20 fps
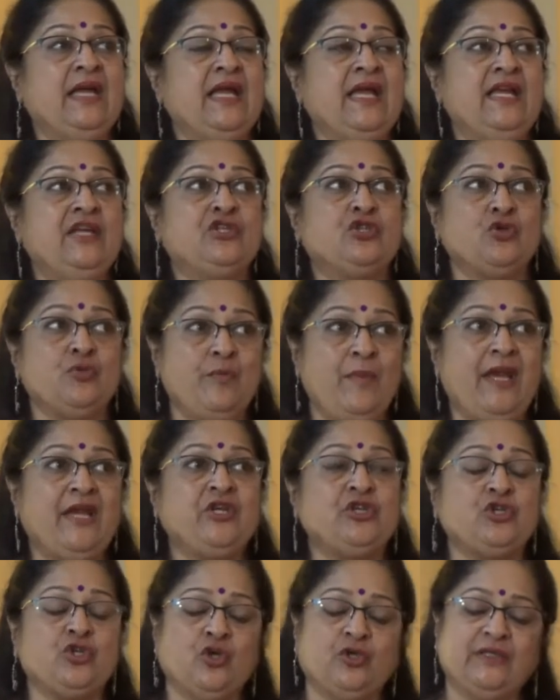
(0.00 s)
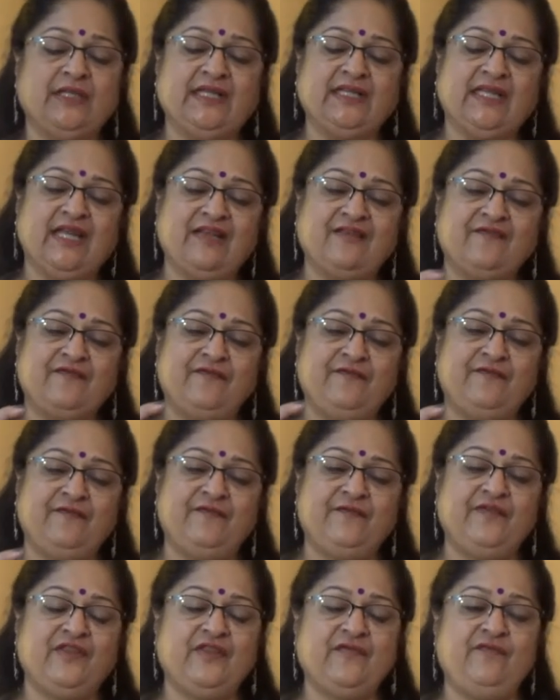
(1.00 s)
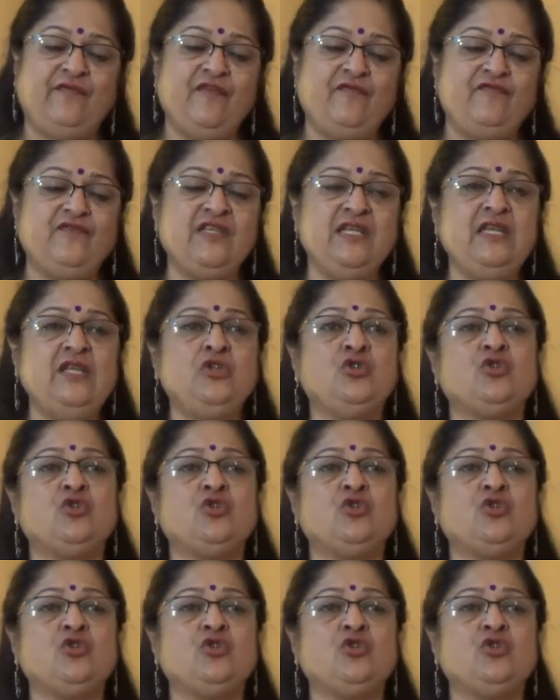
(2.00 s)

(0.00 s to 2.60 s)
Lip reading: is to make sure that 15